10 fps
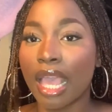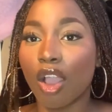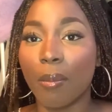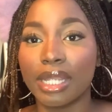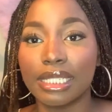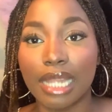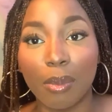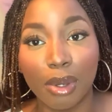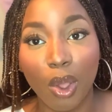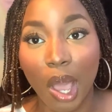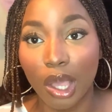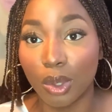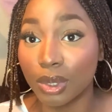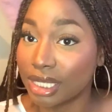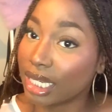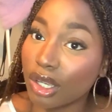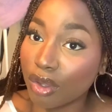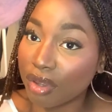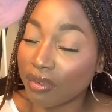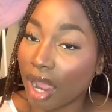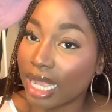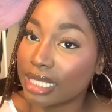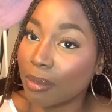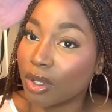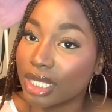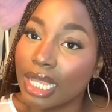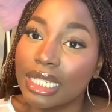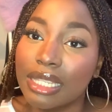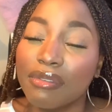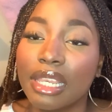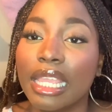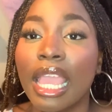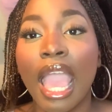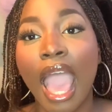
comment down below how you would style your favorite item alternatively,